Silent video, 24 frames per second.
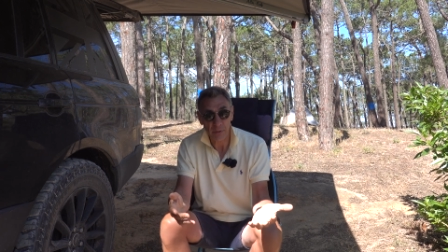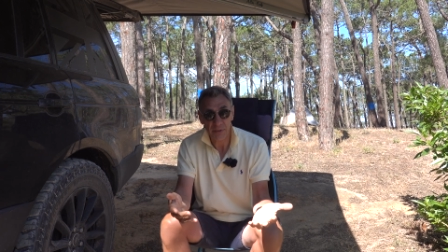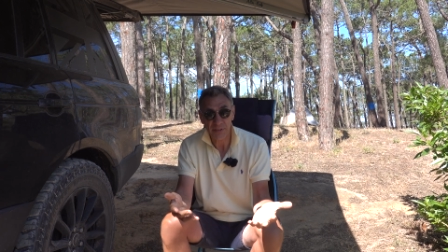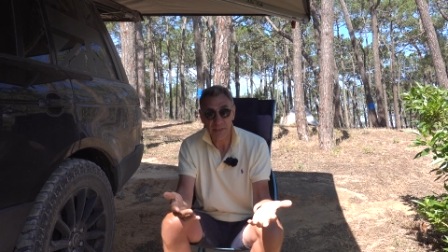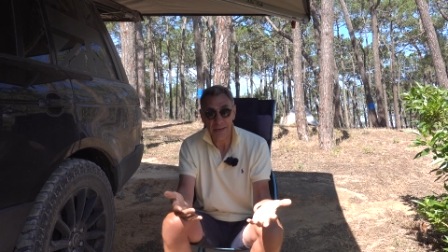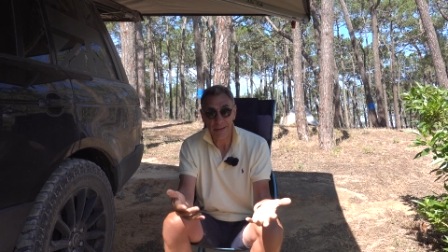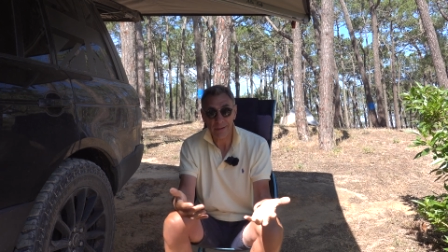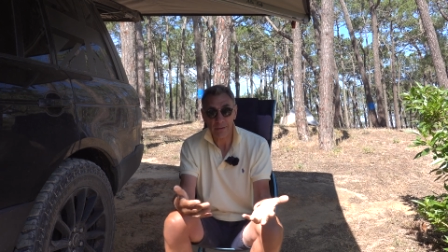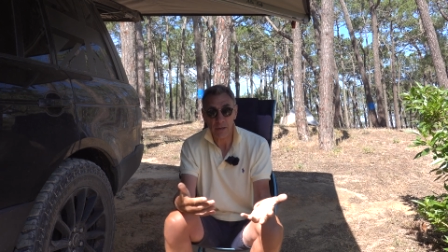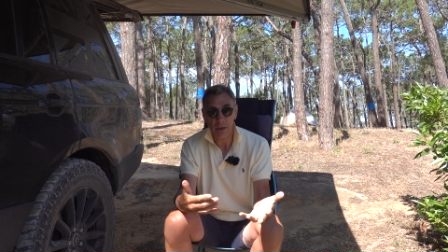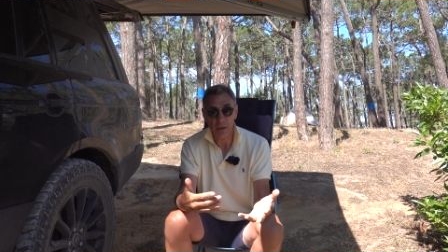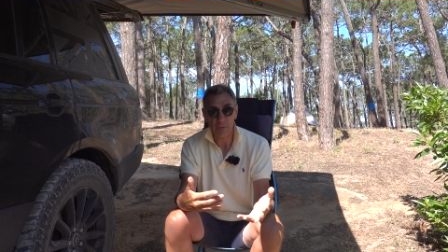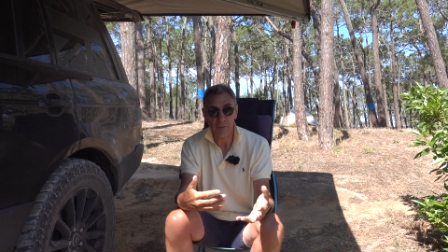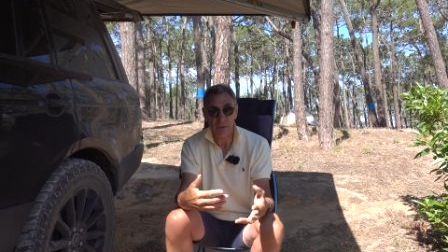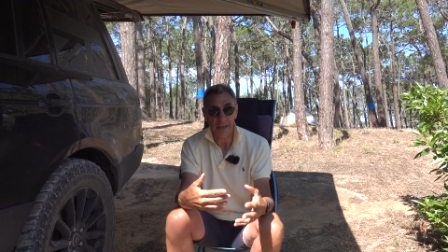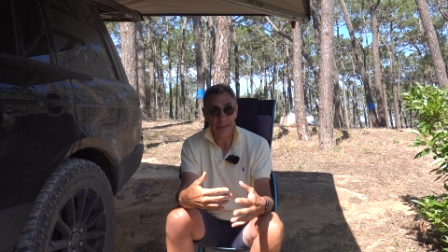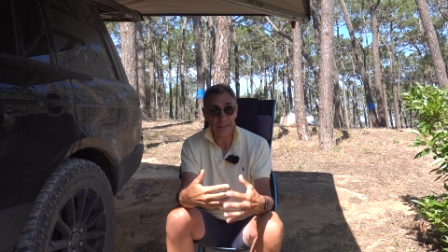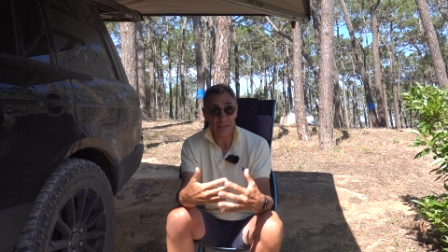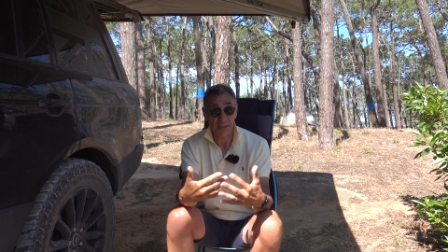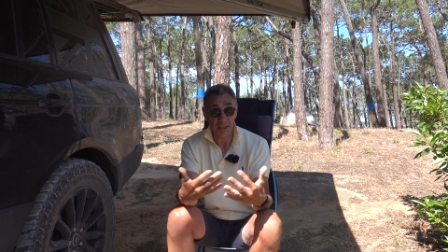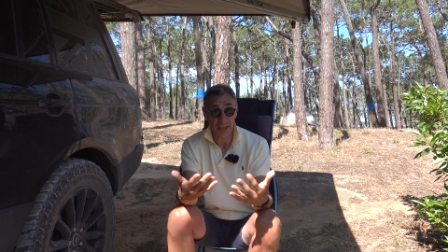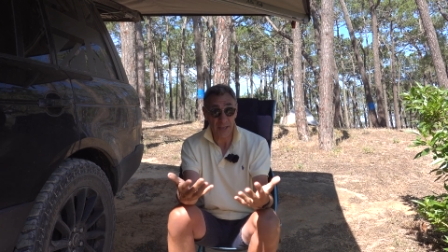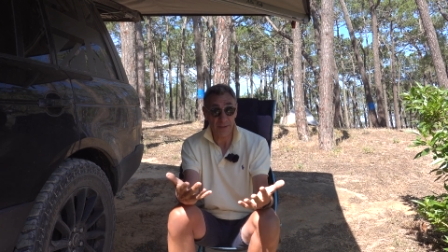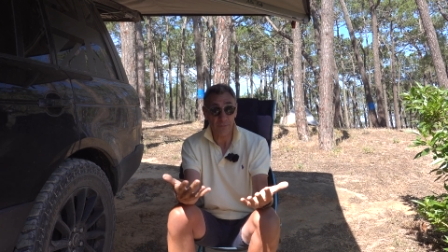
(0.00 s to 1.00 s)
download
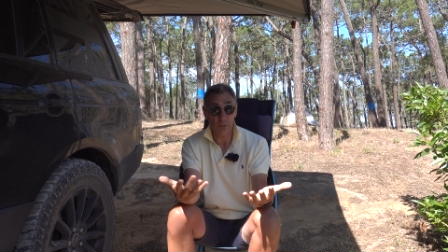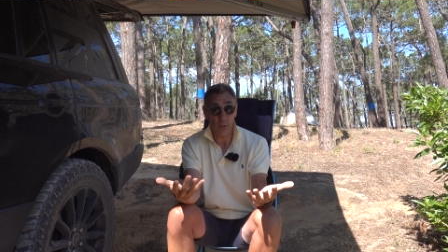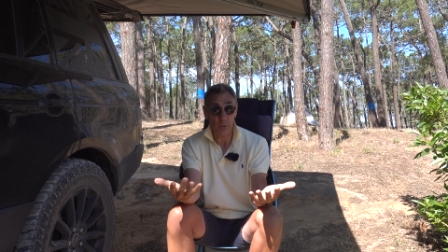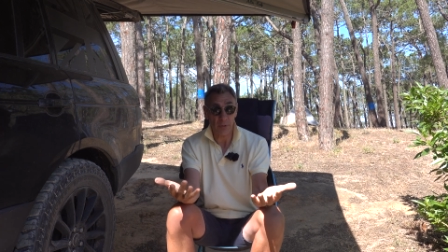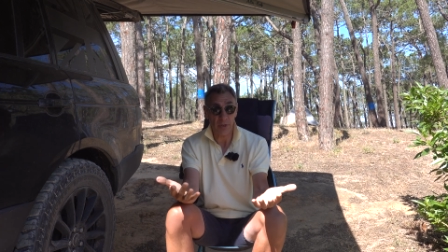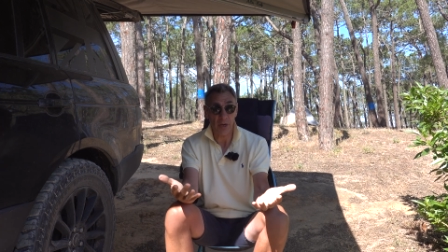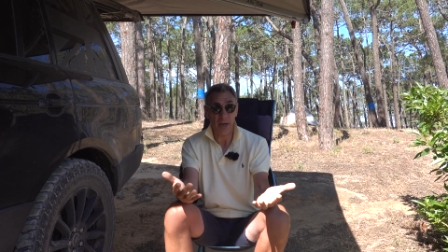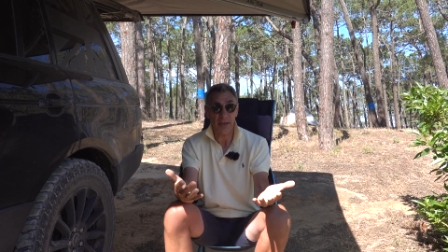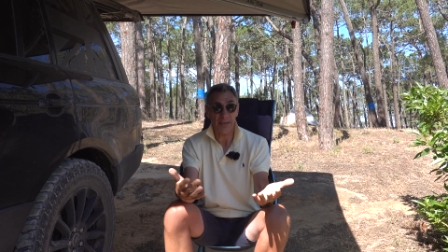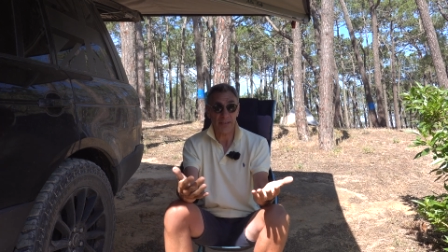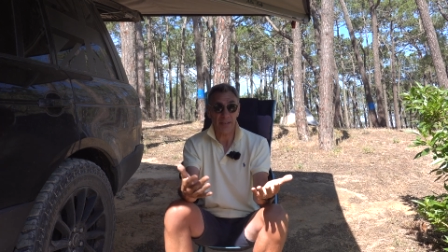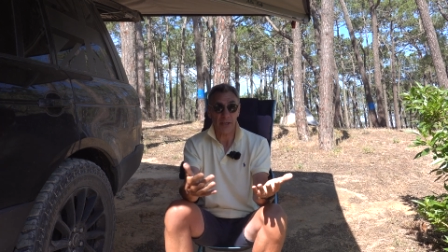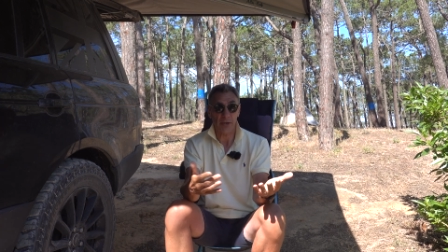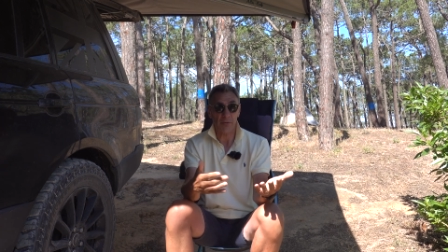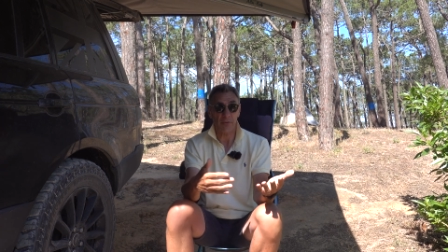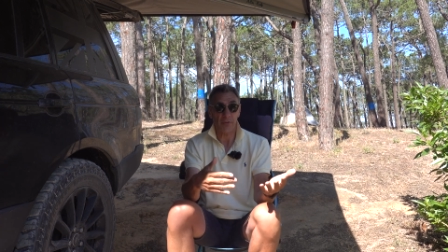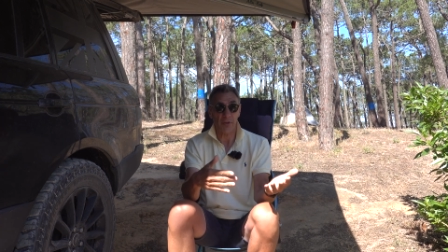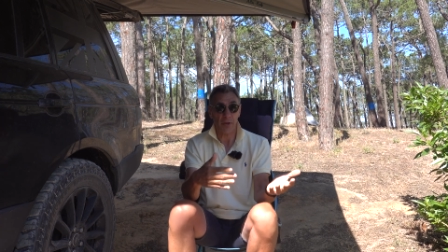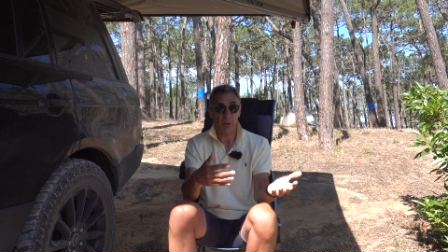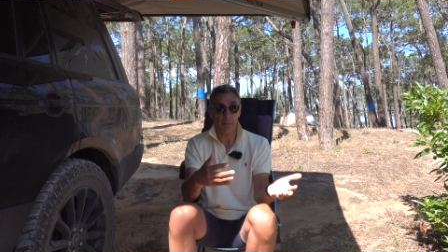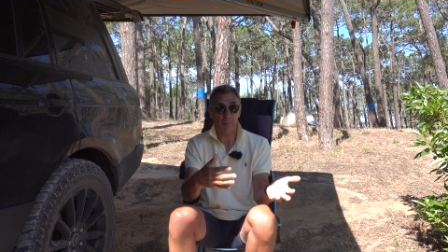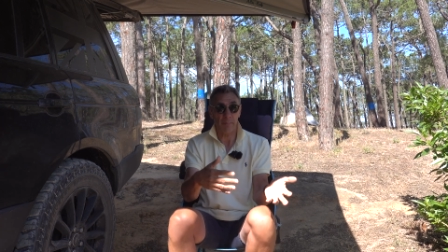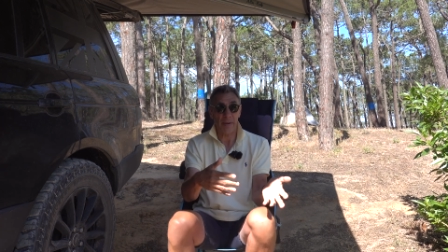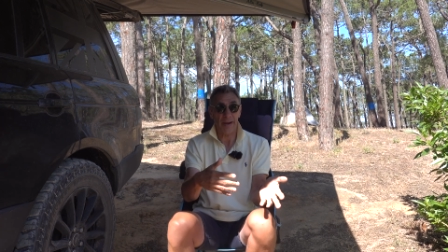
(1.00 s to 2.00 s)
that to give you an idea of
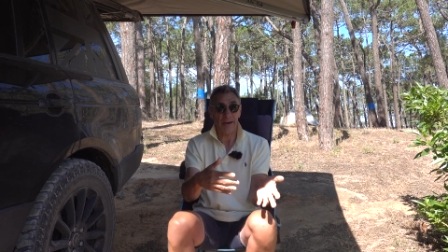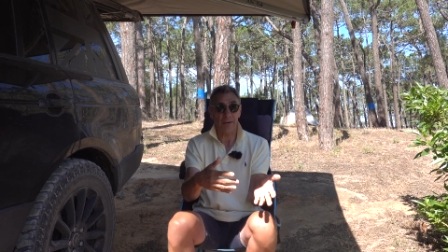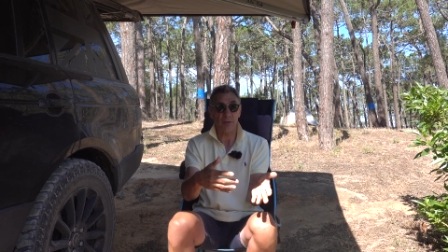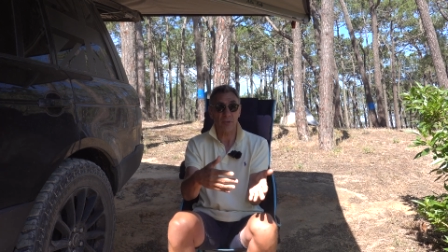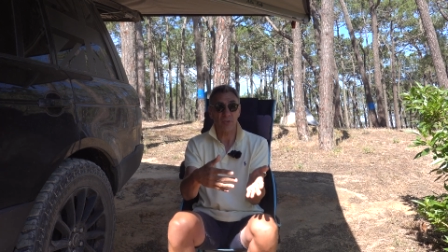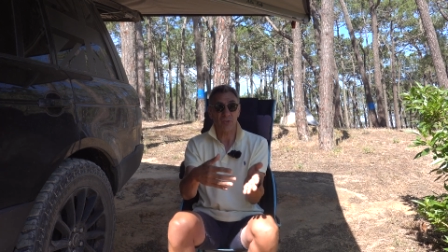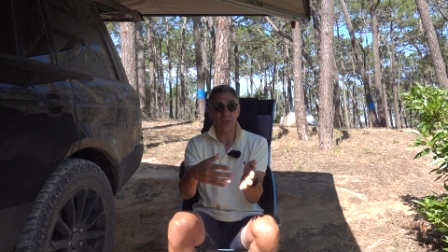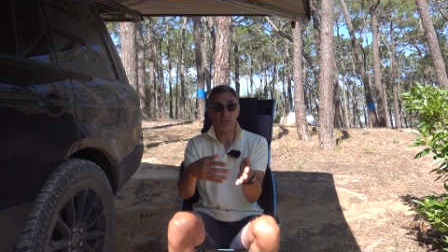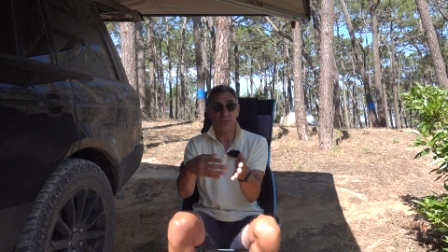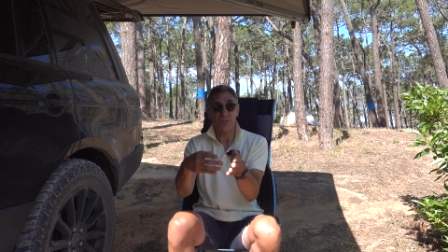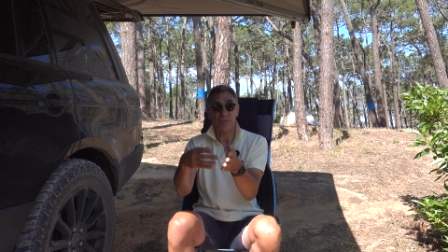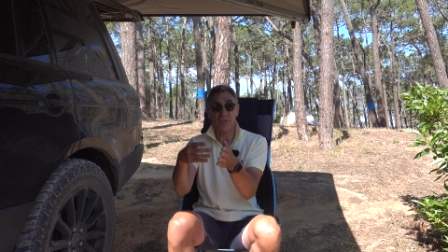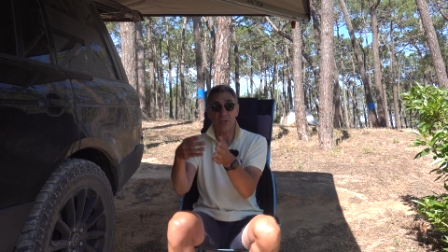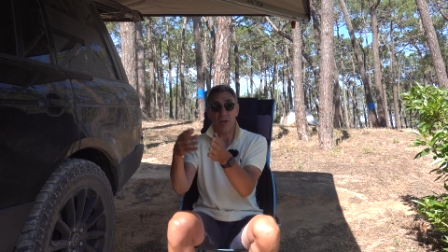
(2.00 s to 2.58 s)
the comparisons